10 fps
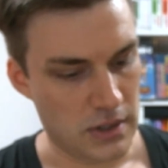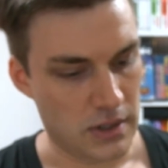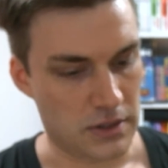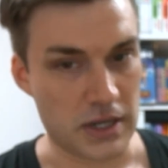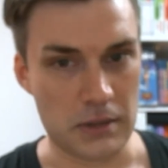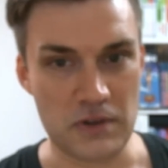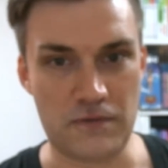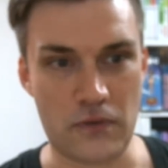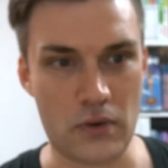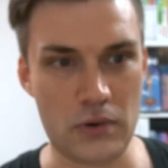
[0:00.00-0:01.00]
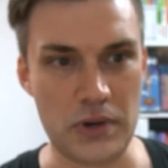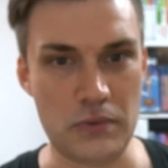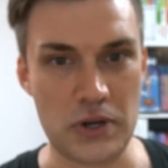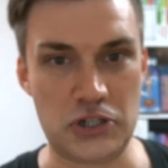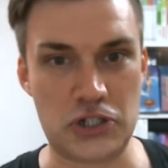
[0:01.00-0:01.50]
Okay, before we
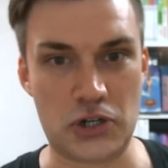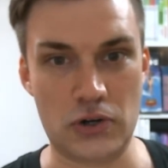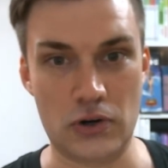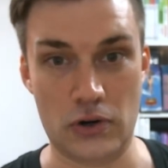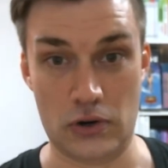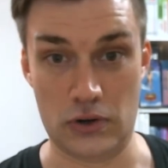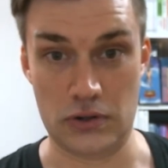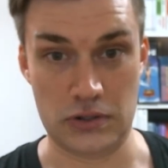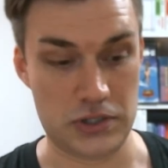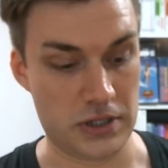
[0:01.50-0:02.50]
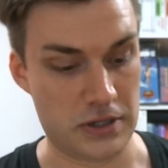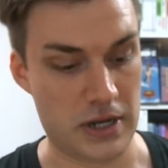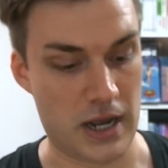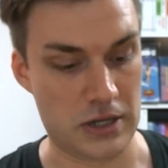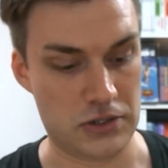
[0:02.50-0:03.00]
return to the
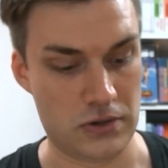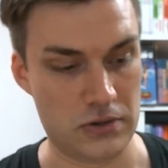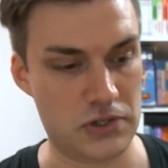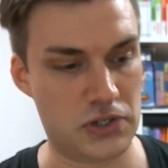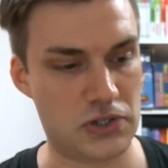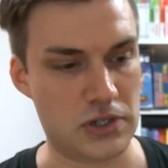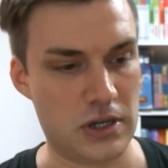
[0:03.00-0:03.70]
Dodgers,